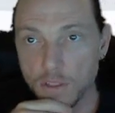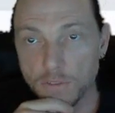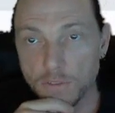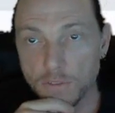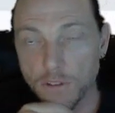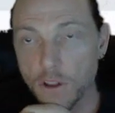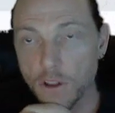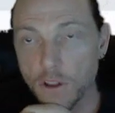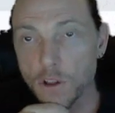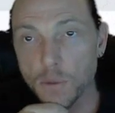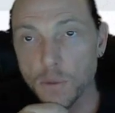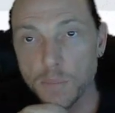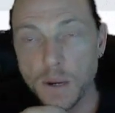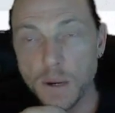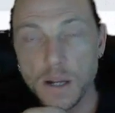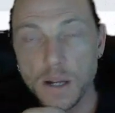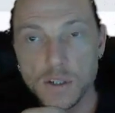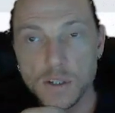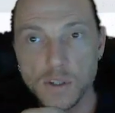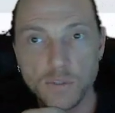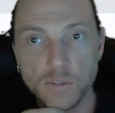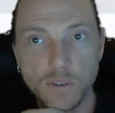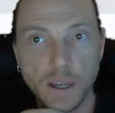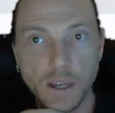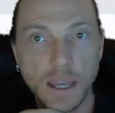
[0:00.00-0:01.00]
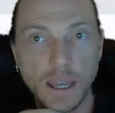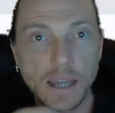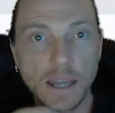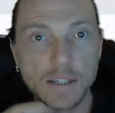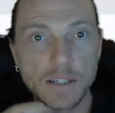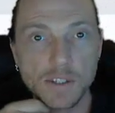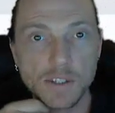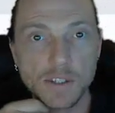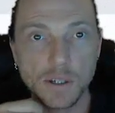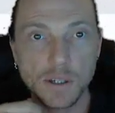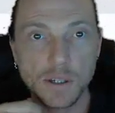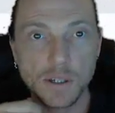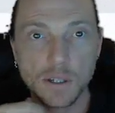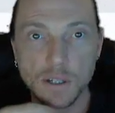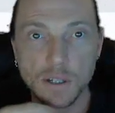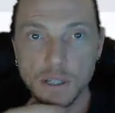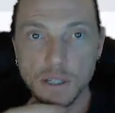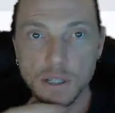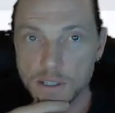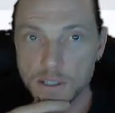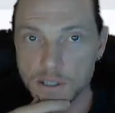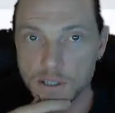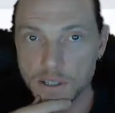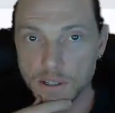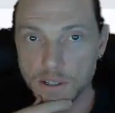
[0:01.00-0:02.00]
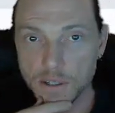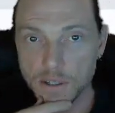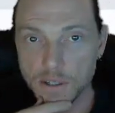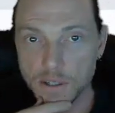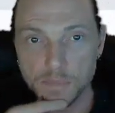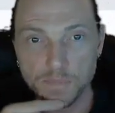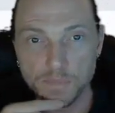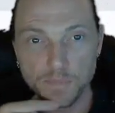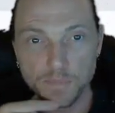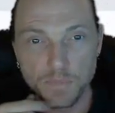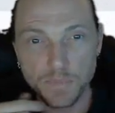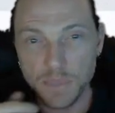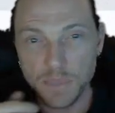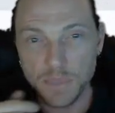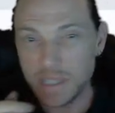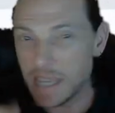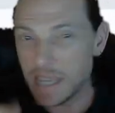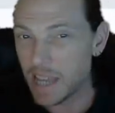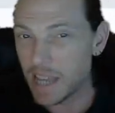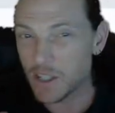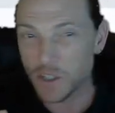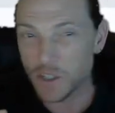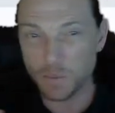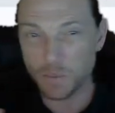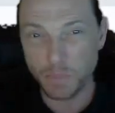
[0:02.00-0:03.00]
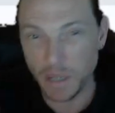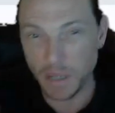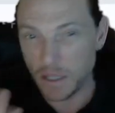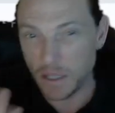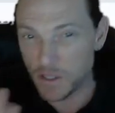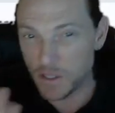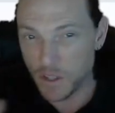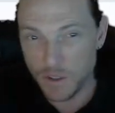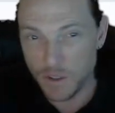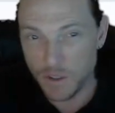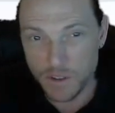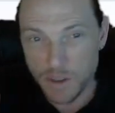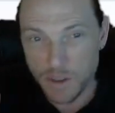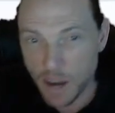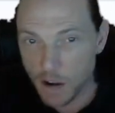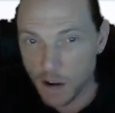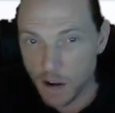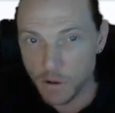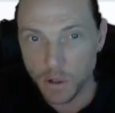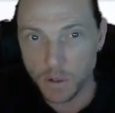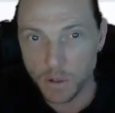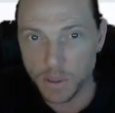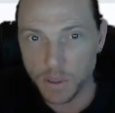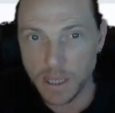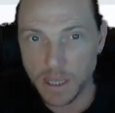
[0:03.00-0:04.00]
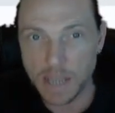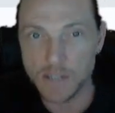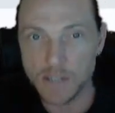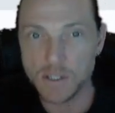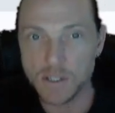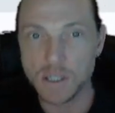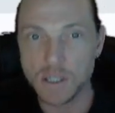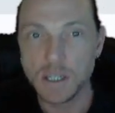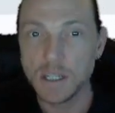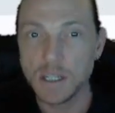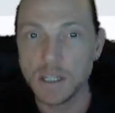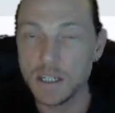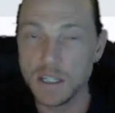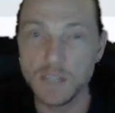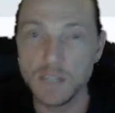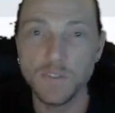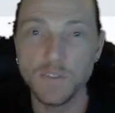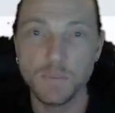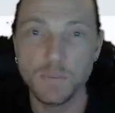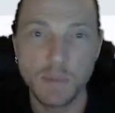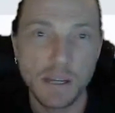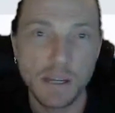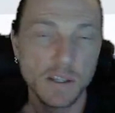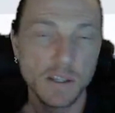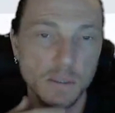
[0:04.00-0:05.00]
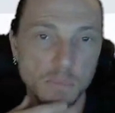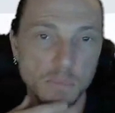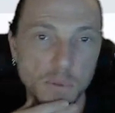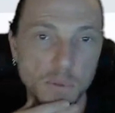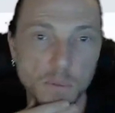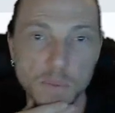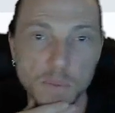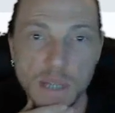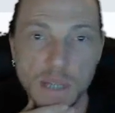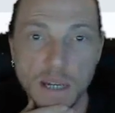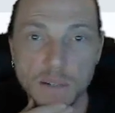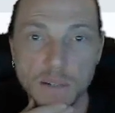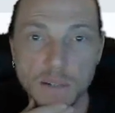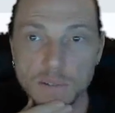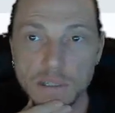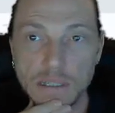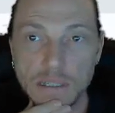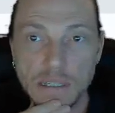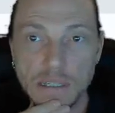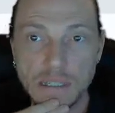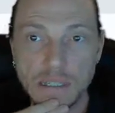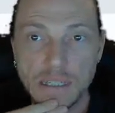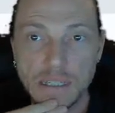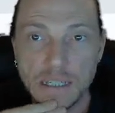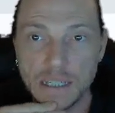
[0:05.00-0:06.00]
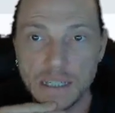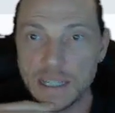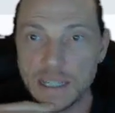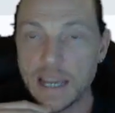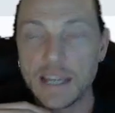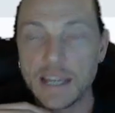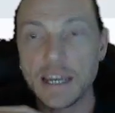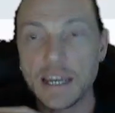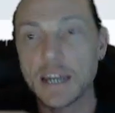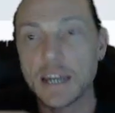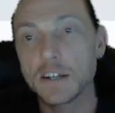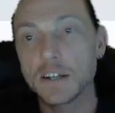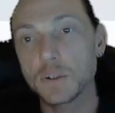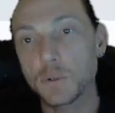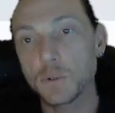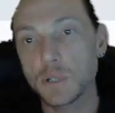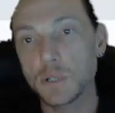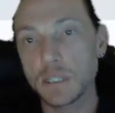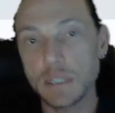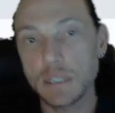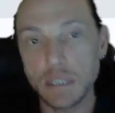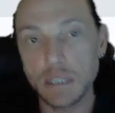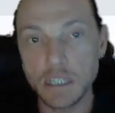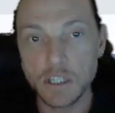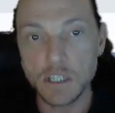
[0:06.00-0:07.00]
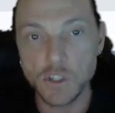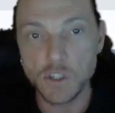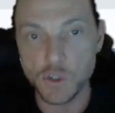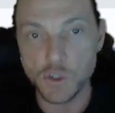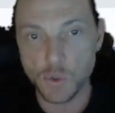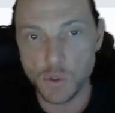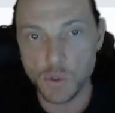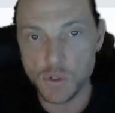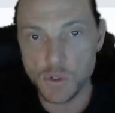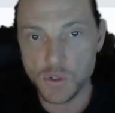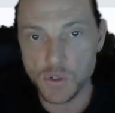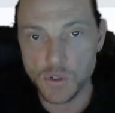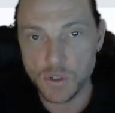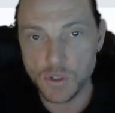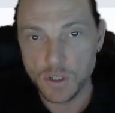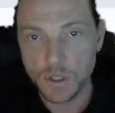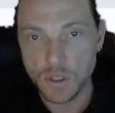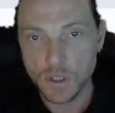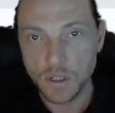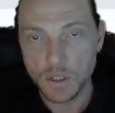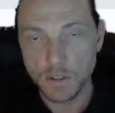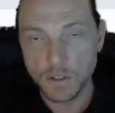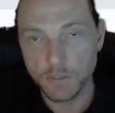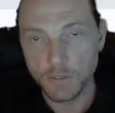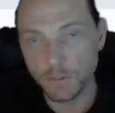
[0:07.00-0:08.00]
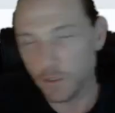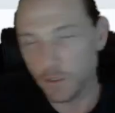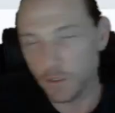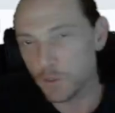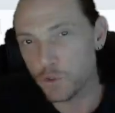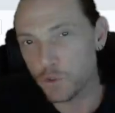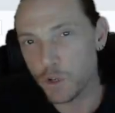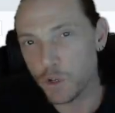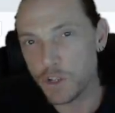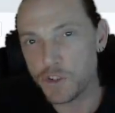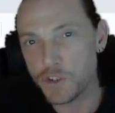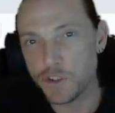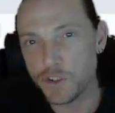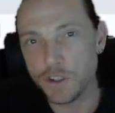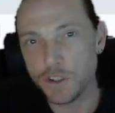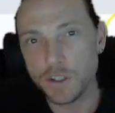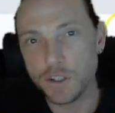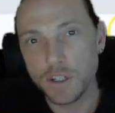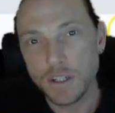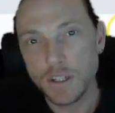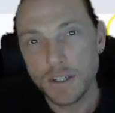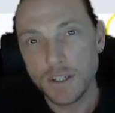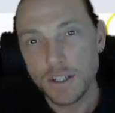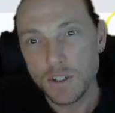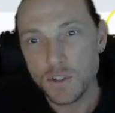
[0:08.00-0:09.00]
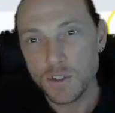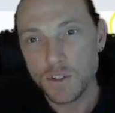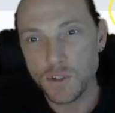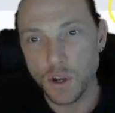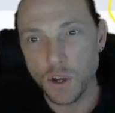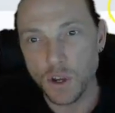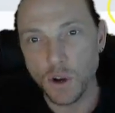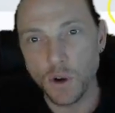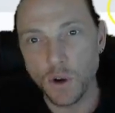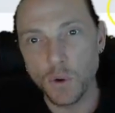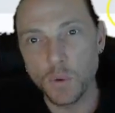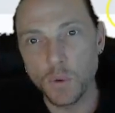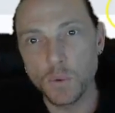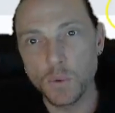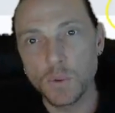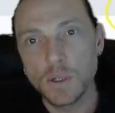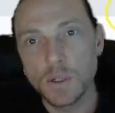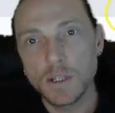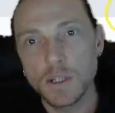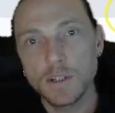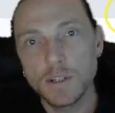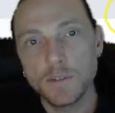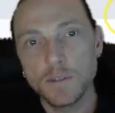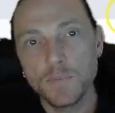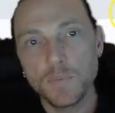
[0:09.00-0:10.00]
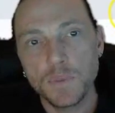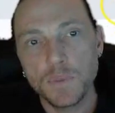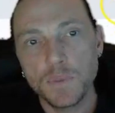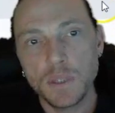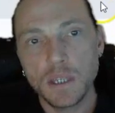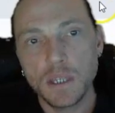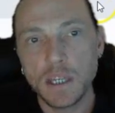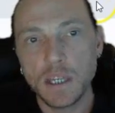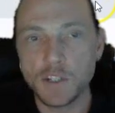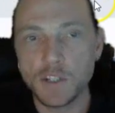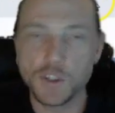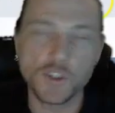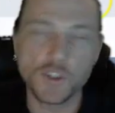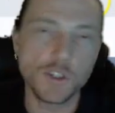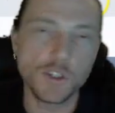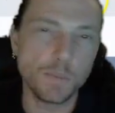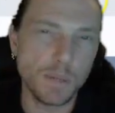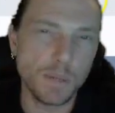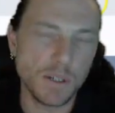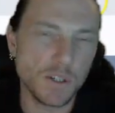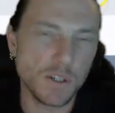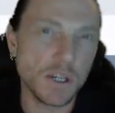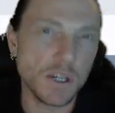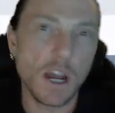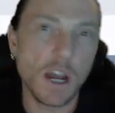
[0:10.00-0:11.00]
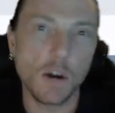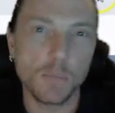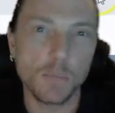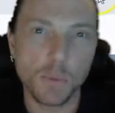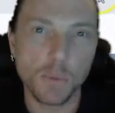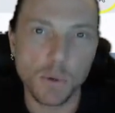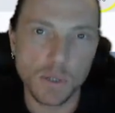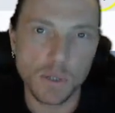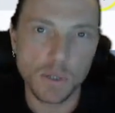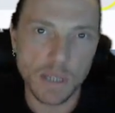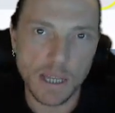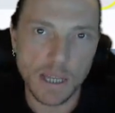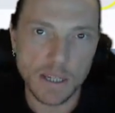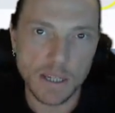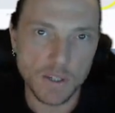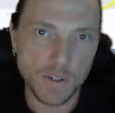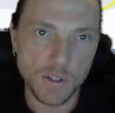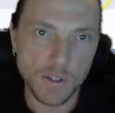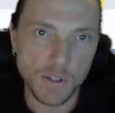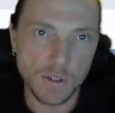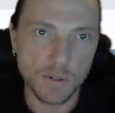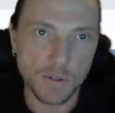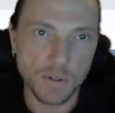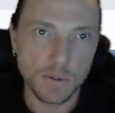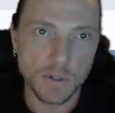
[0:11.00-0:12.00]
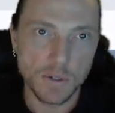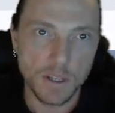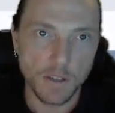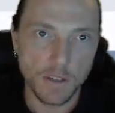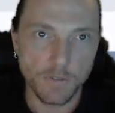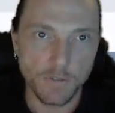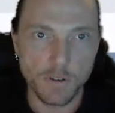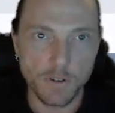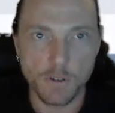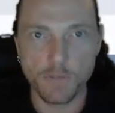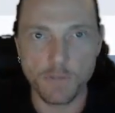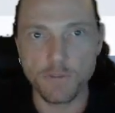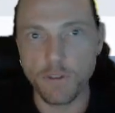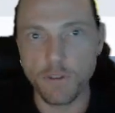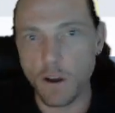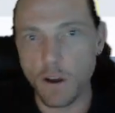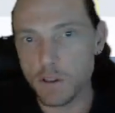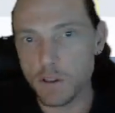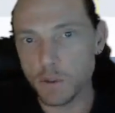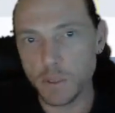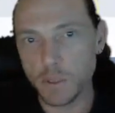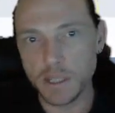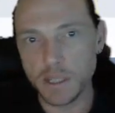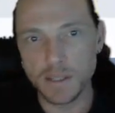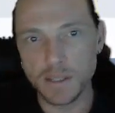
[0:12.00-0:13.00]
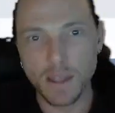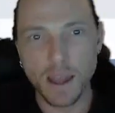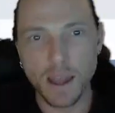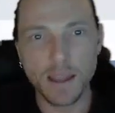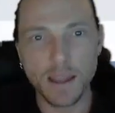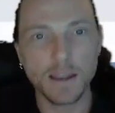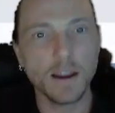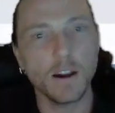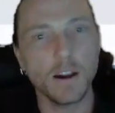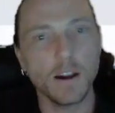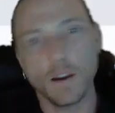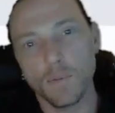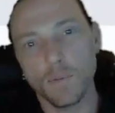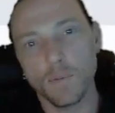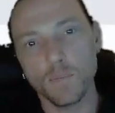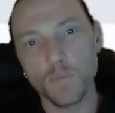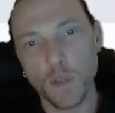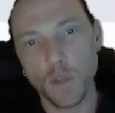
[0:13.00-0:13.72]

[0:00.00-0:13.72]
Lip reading: that Follow Up Boss, if I had to guess, but it's a narrow guess, is even better than Boomtown in that category in lead source filtration. So it just depends on how important that is to you. If you're following like a